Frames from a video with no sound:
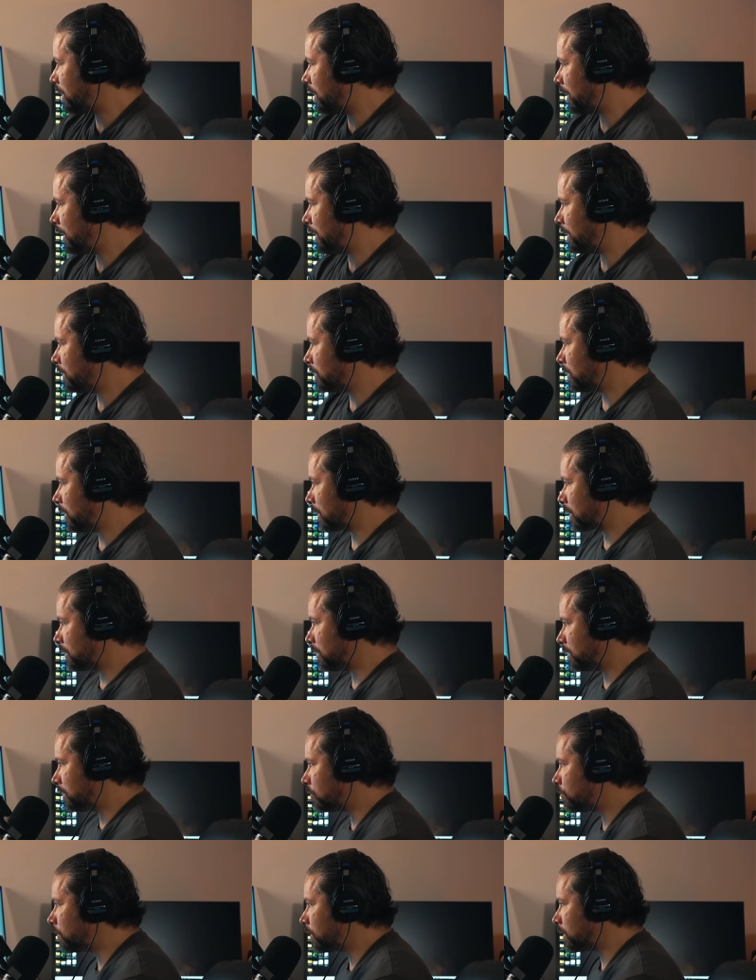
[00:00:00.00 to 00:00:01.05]
and you're not going to
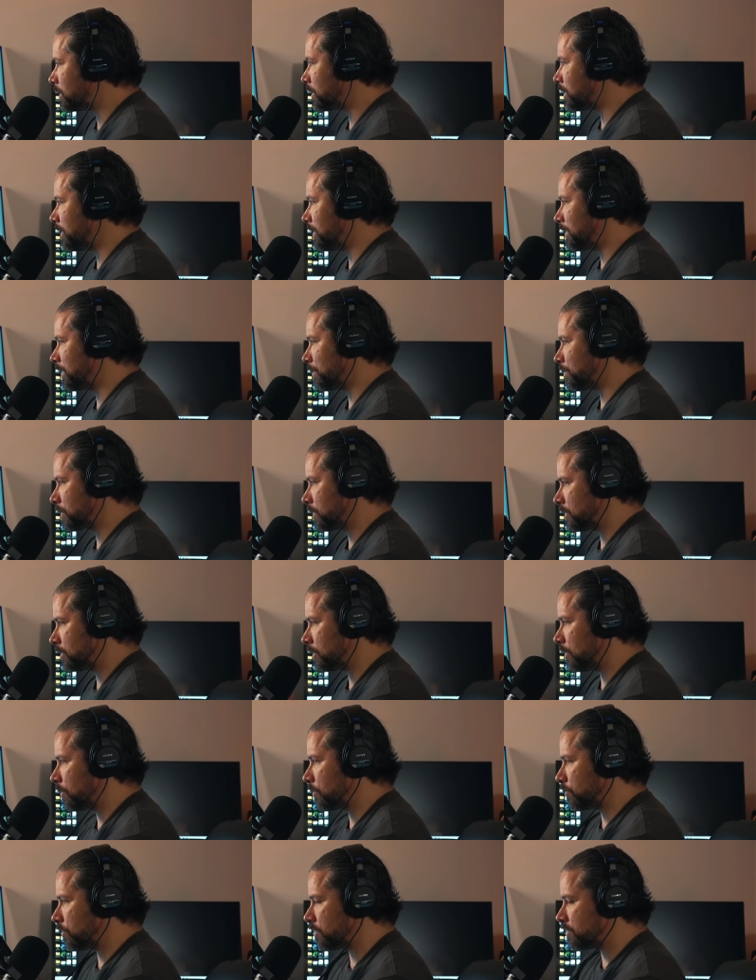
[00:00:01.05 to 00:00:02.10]
do anything and we're going to
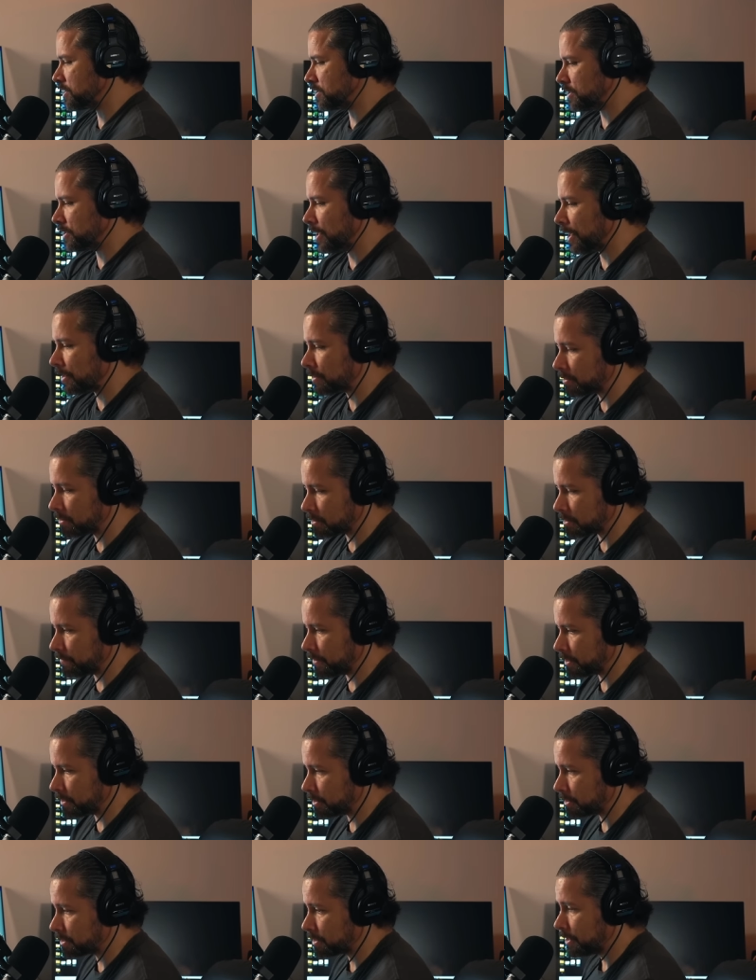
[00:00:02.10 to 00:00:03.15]
go to all these doctor's
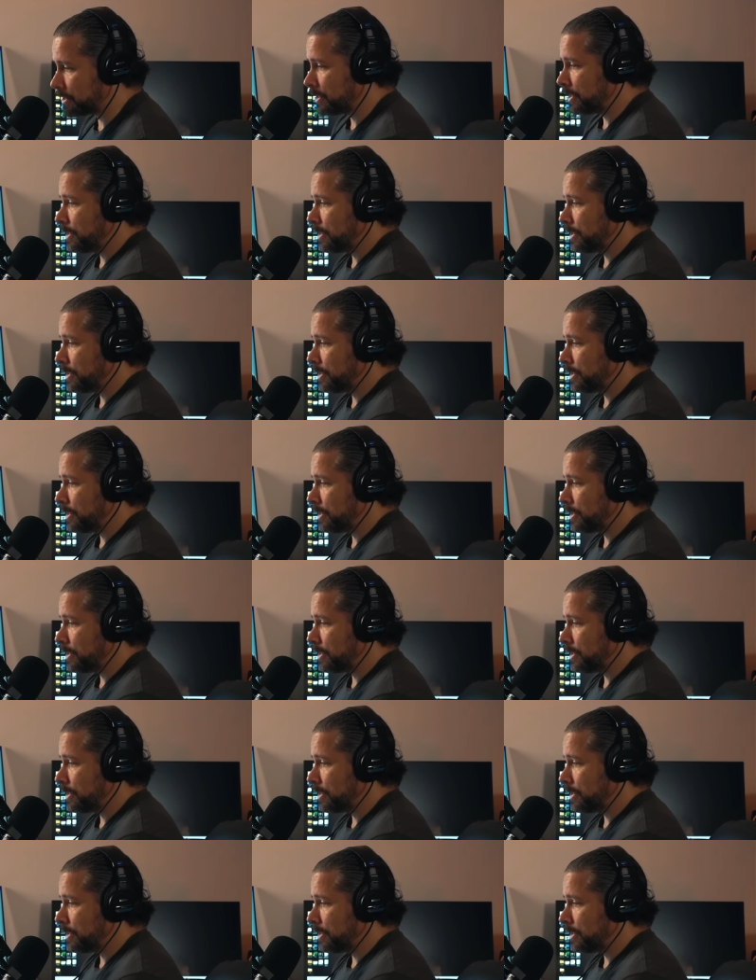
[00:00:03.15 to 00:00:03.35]
visits.